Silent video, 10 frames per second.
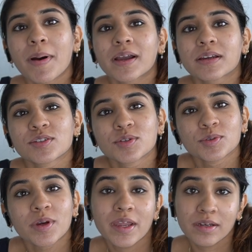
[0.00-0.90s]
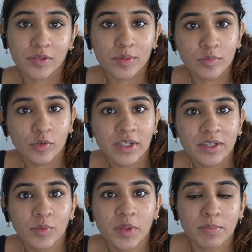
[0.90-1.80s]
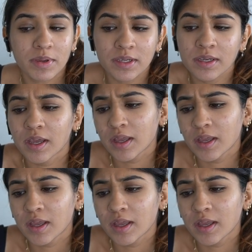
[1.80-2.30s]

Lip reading: back to another morning with me.